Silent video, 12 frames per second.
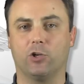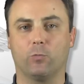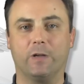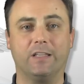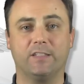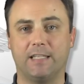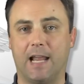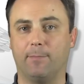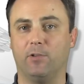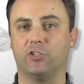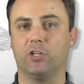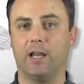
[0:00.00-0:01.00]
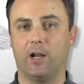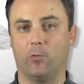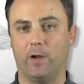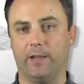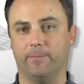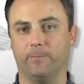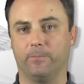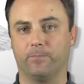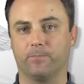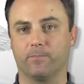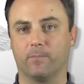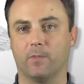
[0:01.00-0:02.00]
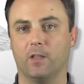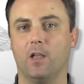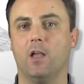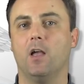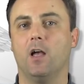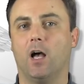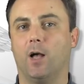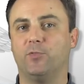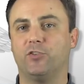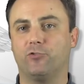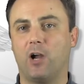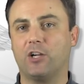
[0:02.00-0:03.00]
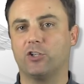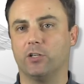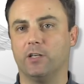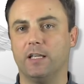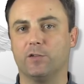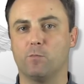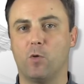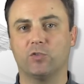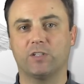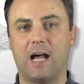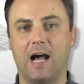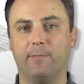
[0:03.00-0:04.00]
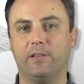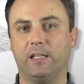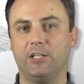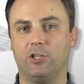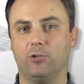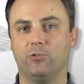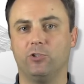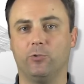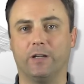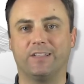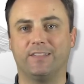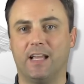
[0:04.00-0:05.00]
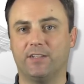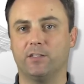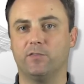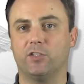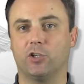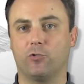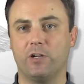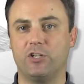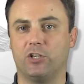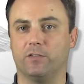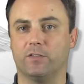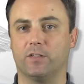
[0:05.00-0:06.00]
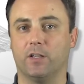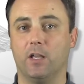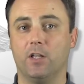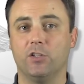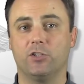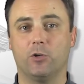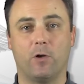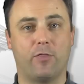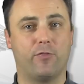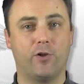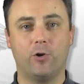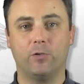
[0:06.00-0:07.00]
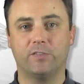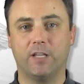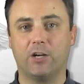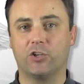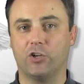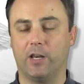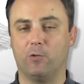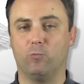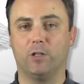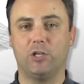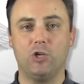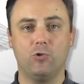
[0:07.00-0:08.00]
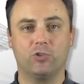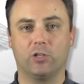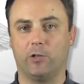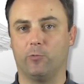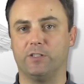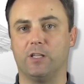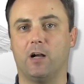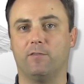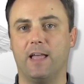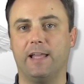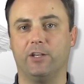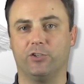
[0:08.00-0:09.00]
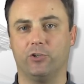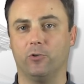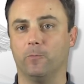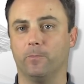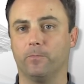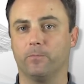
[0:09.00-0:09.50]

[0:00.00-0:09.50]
to reestablish an airway. Obstruction is most commonly due to excessive secretions, so a thorough suctioning will usually resolve that issue.